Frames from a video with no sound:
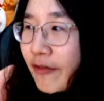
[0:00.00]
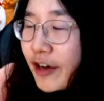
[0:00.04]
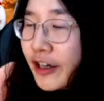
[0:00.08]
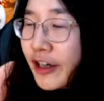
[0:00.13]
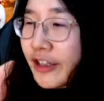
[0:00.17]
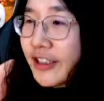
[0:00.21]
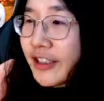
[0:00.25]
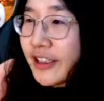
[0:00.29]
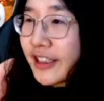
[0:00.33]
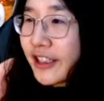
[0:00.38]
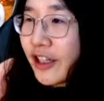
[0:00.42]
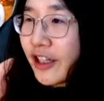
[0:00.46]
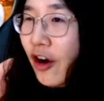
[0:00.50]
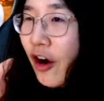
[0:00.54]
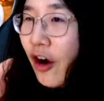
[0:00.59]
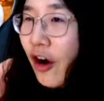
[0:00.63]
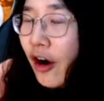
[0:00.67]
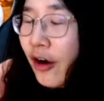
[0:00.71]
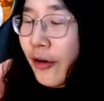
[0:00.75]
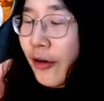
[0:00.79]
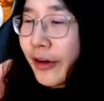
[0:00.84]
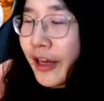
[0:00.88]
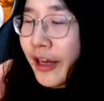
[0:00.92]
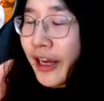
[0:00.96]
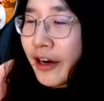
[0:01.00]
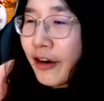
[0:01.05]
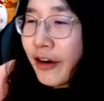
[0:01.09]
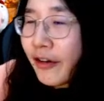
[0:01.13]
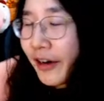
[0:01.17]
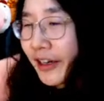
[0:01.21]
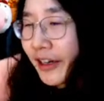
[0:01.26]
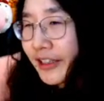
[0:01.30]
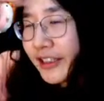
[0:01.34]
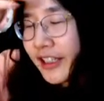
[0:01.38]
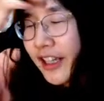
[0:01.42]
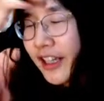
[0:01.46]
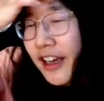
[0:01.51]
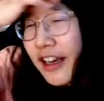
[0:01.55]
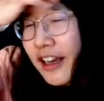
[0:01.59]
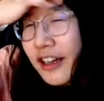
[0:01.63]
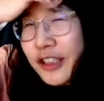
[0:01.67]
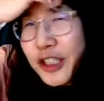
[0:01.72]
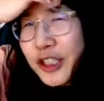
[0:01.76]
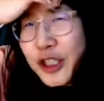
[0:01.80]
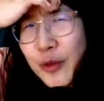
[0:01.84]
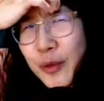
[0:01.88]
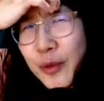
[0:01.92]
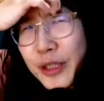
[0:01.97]
score. Okay, correct.
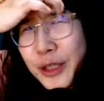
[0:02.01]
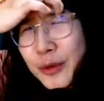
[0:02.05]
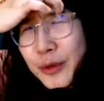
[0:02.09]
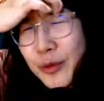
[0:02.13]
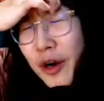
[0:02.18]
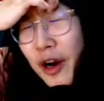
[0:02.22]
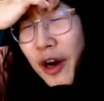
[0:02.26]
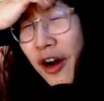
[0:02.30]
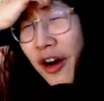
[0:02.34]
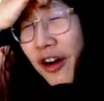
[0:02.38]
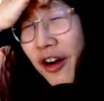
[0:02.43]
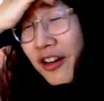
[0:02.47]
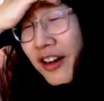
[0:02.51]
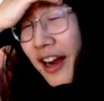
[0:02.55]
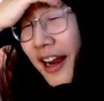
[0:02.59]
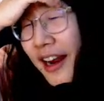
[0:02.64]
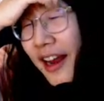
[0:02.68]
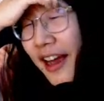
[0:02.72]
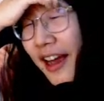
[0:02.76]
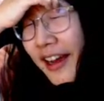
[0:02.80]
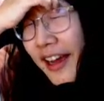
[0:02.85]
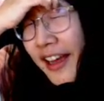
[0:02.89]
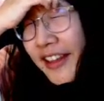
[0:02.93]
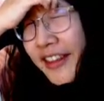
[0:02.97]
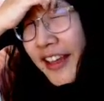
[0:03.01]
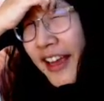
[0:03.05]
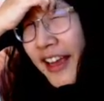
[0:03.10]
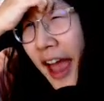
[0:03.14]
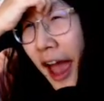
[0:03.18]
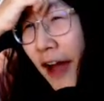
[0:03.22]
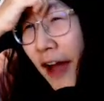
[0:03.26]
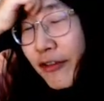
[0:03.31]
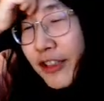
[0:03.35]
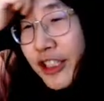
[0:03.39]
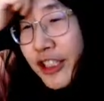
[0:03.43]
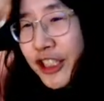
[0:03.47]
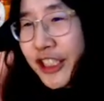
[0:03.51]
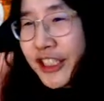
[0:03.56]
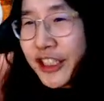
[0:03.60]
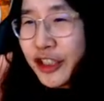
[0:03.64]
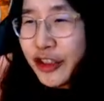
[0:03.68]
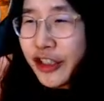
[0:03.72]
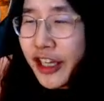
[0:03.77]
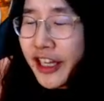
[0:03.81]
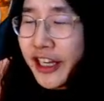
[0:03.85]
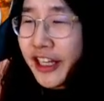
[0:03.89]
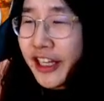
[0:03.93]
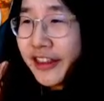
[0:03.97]
So what's wrong? I think I haven't changed
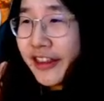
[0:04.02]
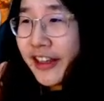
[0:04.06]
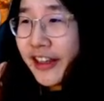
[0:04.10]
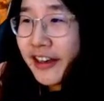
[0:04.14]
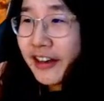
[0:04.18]
anything.